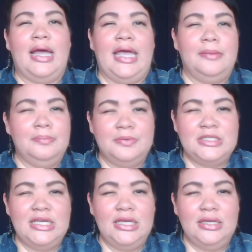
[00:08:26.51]

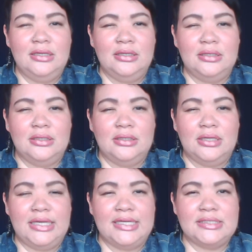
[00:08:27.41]
empty,
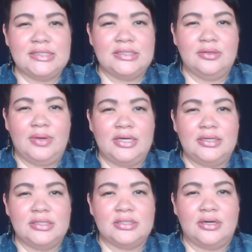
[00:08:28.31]
I guess is the way to
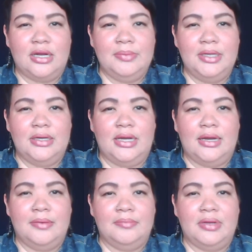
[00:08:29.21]
describe it,
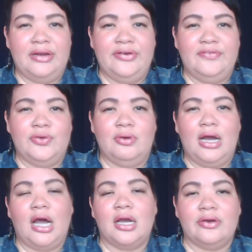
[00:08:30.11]
but I don't feel
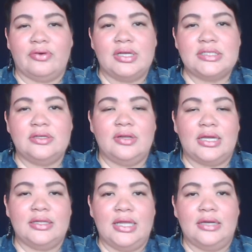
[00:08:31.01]
hungry. It's not
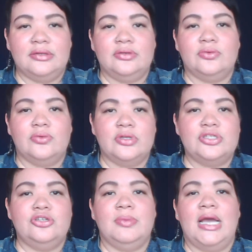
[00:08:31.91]
like that
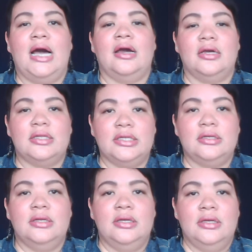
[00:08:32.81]
all-consuming hunger that
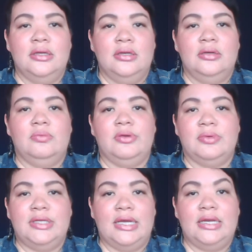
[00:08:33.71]
we
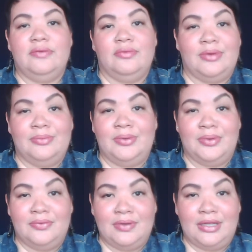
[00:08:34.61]
would get even when we
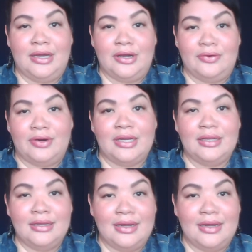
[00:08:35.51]
weren't really hungry